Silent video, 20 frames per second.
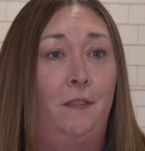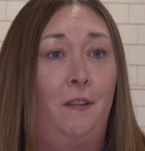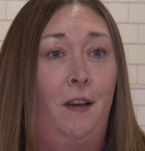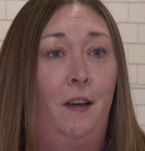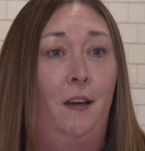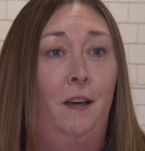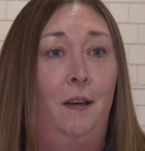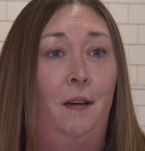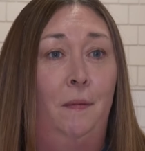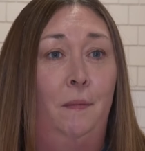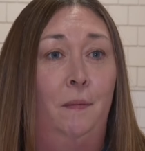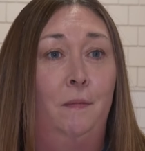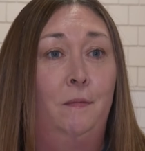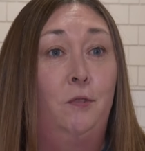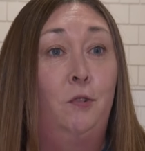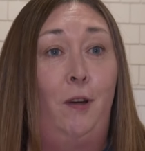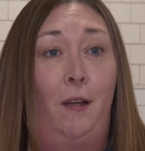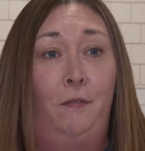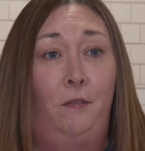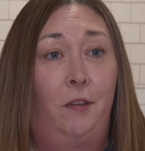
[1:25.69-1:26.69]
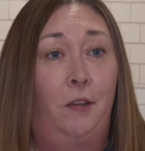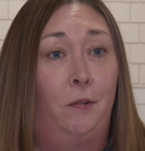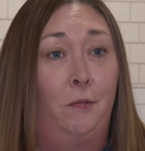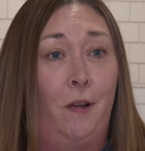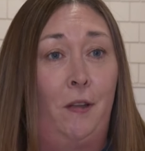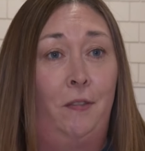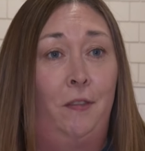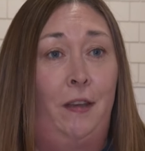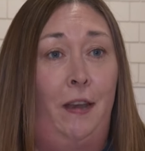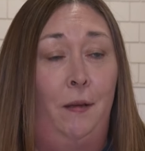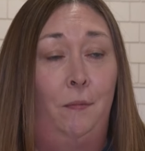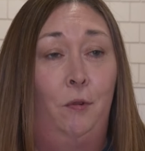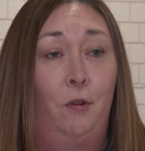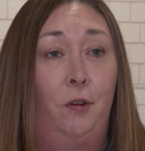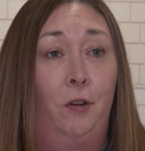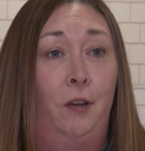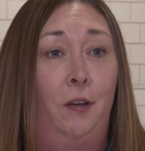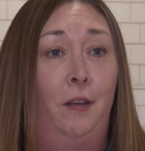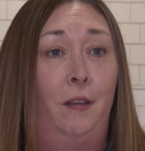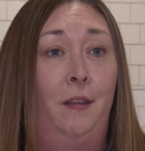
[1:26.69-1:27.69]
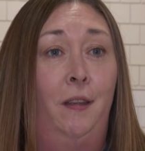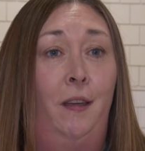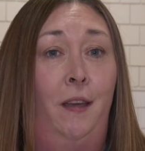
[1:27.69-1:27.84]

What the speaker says: traveling around the neighborhood.